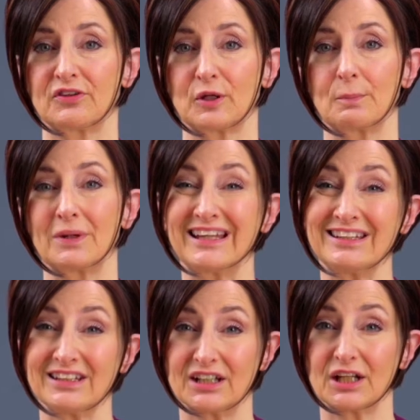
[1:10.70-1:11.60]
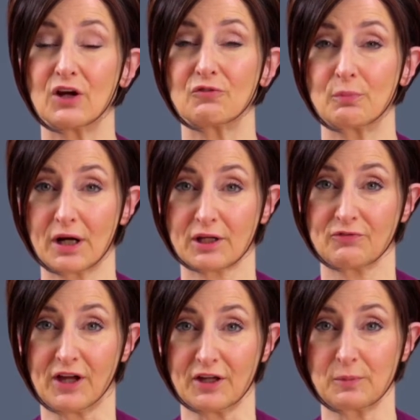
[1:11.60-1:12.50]
an opinion of market
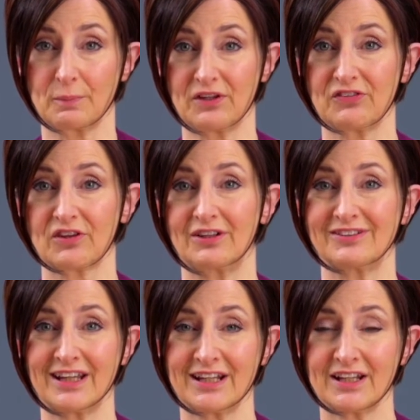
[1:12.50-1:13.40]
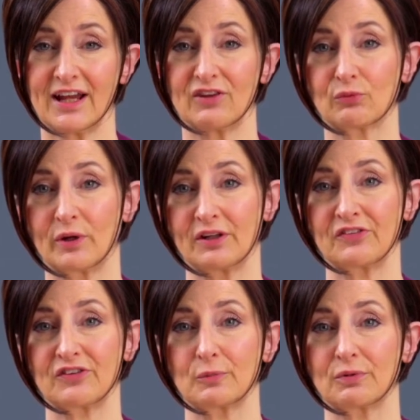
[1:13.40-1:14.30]
value based on data as well
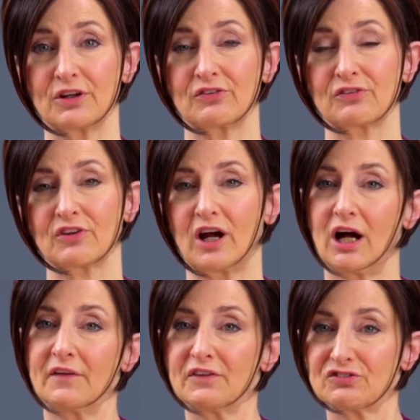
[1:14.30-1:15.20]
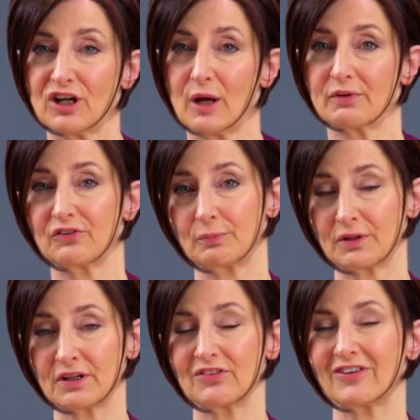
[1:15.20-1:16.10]
as the appraiser's on-the-job
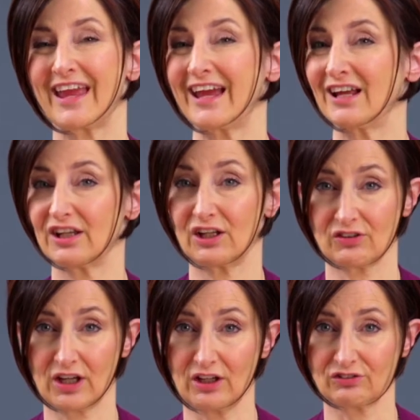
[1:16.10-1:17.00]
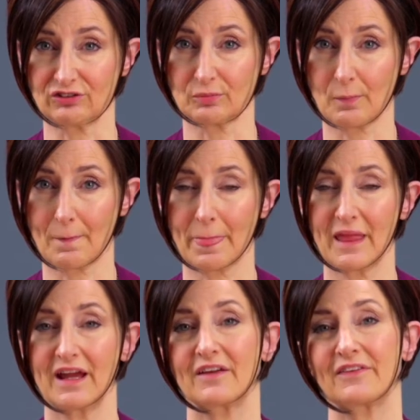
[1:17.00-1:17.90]
experience and education.
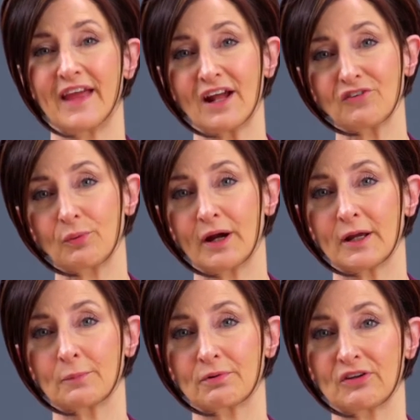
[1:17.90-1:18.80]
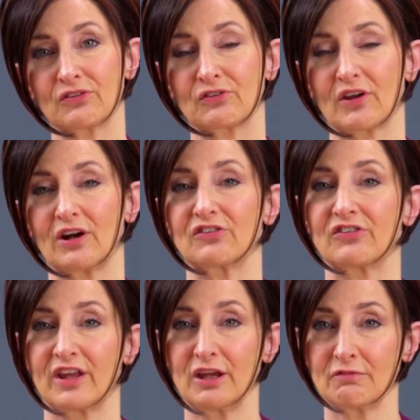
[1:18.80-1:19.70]
That's why appraisers are
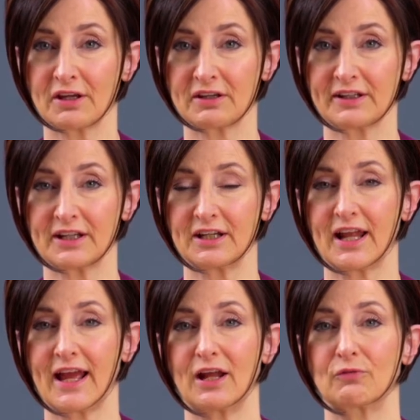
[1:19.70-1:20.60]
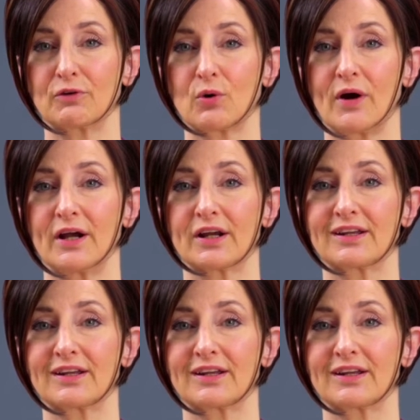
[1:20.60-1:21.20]
state-regulated and require